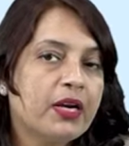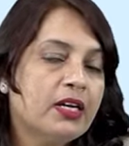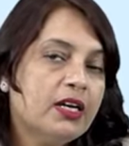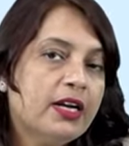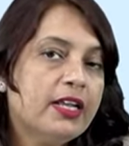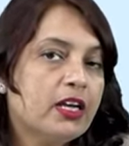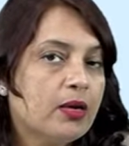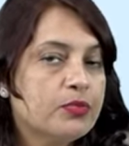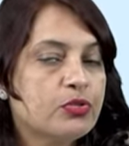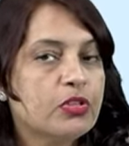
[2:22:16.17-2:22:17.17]
pregnant lady
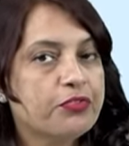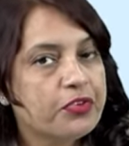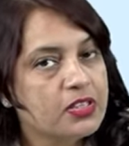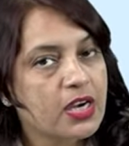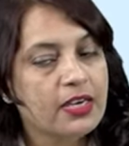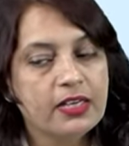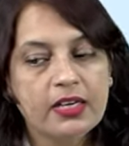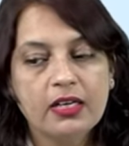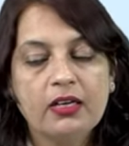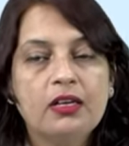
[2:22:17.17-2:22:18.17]
comes to the first
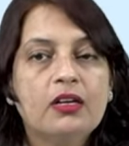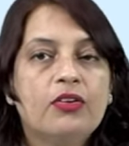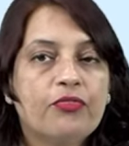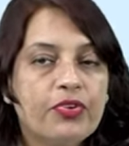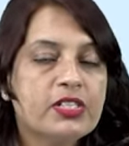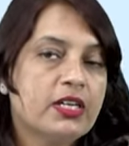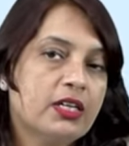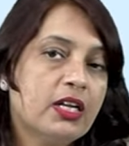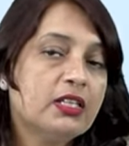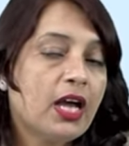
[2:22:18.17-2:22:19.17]
antenatal
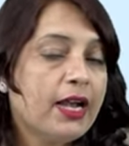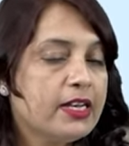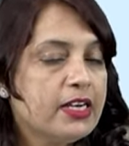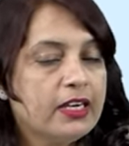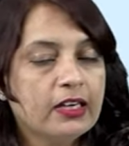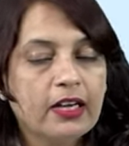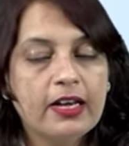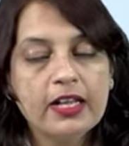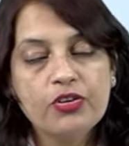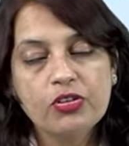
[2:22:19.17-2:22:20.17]
visit in the antenatal
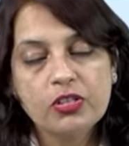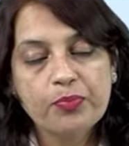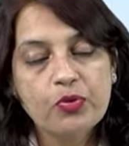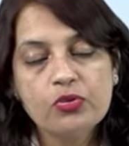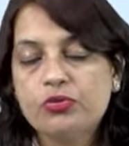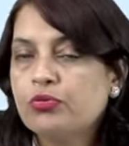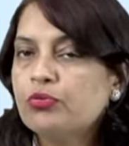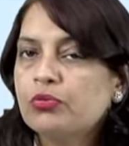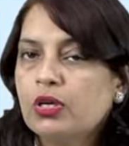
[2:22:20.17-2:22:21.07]
clinic, you are supposed to